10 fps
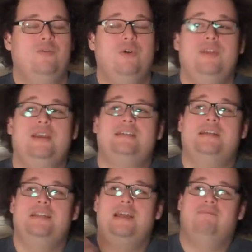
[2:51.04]
Well, the thing is,
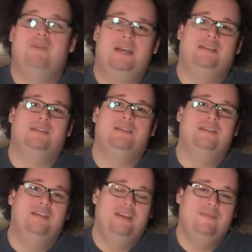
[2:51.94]
I did like Vice.
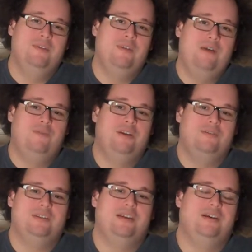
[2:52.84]
Even though that one,
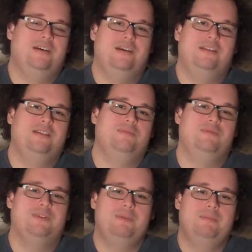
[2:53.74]
I was like, I think this
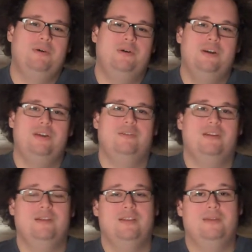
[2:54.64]
movie's going to be boring,
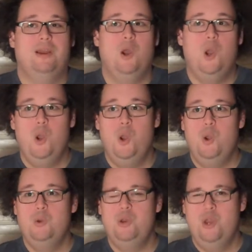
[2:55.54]
whatever. And I'm like,
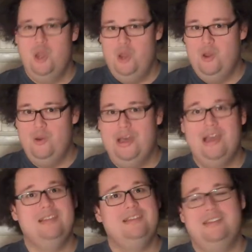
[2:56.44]
oh, no,
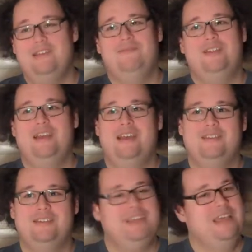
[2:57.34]
I definitely
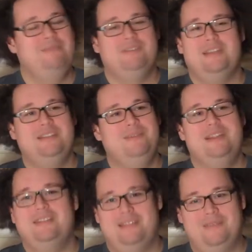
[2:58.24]
have the same
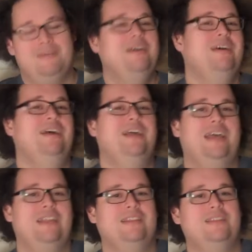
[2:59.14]
sentiment as them.
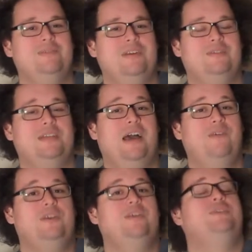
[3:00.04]
And then this one, I was like,
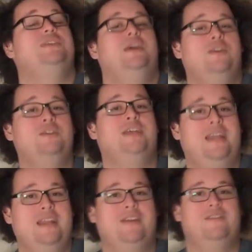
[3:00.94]
oh, it was
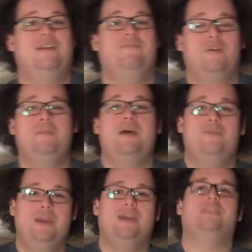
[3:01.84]
entertaining. All right, for a
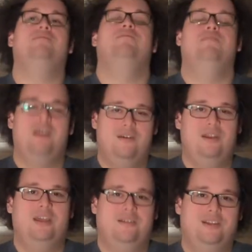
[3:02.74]
biopic, it's
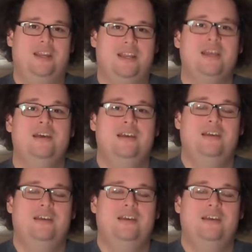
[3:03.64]
very entertaining.